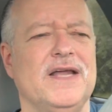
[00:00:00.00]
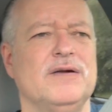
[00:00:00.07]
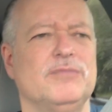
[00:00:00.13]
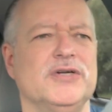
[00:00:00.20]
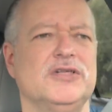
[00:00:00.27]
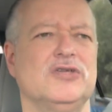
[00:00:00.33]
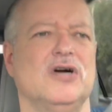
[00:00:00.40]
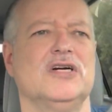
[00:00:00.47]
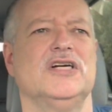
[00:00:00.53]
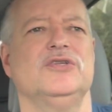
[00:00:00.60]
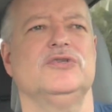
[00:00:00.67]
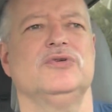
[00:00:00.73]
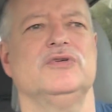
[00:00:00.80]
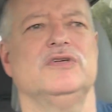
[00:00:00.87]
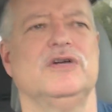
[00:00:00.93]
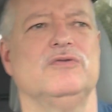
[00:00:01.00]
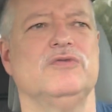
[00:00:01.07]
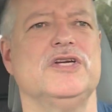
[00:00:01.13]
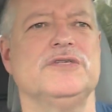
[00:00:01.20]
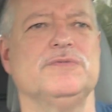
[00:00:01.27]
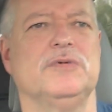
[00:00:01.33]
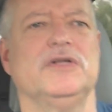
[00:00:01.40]
I bring a dog under a
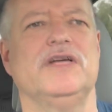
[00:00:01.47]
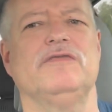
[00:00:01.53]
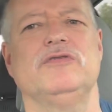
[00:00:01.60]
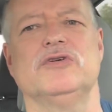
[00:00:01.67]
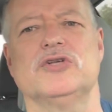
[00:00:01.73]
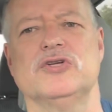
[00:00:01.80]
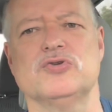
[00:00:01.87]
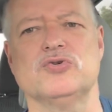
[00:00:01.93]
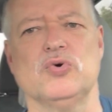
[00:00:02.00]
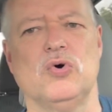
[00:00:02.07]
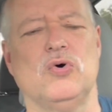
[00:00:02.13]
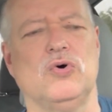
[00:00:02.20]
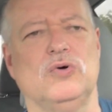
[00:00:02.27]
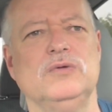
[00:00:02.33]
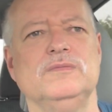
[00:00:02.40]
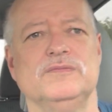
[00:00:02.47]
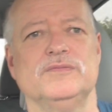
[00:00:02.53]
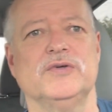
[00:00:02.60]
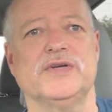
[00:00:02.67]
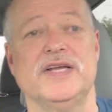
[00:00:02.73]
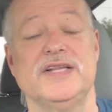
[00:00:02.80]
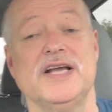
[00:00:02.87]
reasonable level of control,
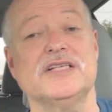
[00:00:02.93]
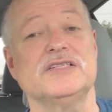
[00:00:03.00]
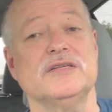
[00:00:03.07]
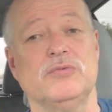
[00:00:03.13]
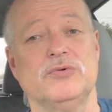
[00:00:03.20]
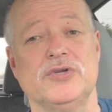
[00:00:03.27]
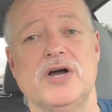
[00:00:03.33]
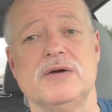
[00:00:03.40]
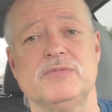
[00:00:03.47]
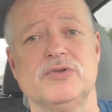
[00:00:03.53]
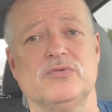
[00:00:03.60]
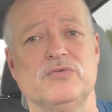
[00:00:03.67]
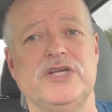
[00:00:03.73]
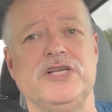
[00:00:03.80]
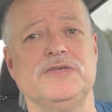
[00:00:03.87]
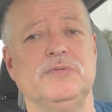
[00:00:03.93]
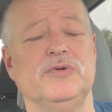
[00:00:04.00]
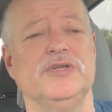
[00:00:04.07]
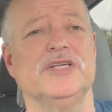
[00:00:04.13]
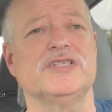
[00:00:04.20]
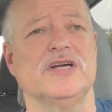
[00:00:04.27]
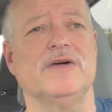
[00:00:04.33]
okay, and we'll talk about the
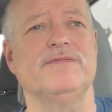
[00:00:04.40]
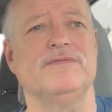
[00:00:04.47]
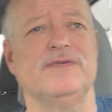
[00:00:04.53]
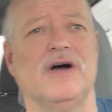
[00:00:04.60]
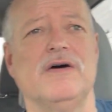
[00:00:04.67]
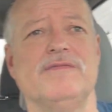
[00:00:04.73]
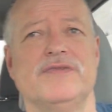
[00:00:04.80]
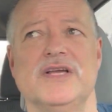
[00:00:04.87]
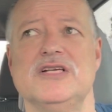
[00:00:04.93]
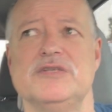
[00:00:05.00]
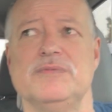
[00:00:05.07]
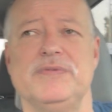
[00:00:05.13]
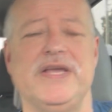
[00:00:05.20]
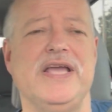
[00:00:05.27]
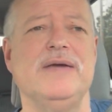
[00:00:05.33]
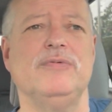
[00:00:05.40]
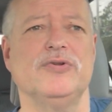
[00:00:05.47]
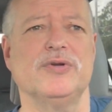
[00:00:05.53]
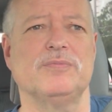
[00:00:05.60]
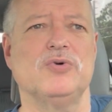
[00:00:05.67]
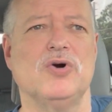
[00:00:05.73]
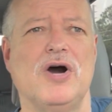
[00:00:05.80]
reasonableness of things, to be able
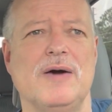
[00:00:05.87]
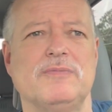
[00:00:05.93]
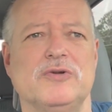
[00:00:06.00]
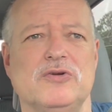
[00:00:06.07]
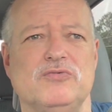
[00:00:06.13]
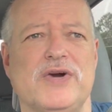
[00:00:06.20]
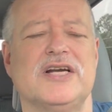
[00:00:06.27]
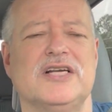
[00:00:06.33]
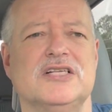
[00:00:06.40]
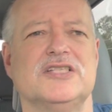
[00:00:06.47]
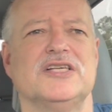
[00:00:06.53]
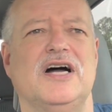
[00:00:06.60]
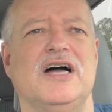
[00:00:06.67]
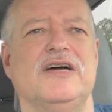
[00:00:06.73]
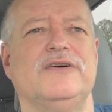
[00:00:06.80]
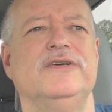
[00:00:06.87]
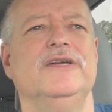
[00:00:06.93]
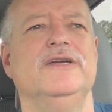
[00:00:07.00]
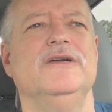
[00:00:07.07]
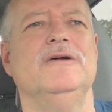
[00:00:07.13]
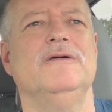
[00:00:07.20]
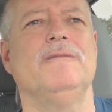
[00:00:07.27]
to properly reconcile
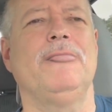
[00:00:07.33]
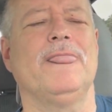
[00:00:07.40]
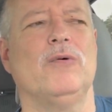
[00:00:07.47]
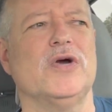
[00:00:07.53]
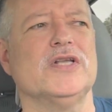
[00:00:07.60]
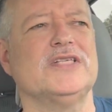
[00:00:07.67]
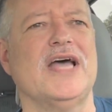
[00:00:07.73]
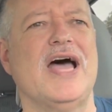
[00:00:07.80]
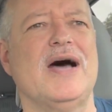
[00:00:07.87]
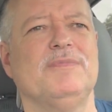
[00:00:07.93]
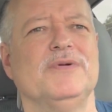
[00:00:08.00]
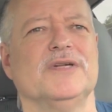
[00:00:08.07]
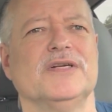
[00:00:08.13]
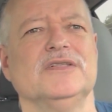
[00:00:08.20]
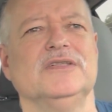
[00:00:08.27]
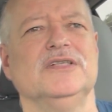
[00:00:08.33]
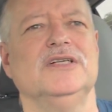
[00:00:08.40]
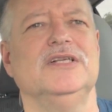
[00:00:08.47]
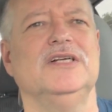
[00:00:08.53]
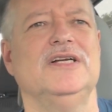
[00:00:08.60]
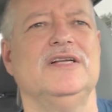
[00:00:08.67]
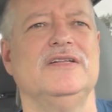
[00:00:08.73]
what's
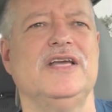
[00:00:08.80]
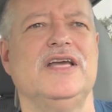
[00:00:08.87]
happening.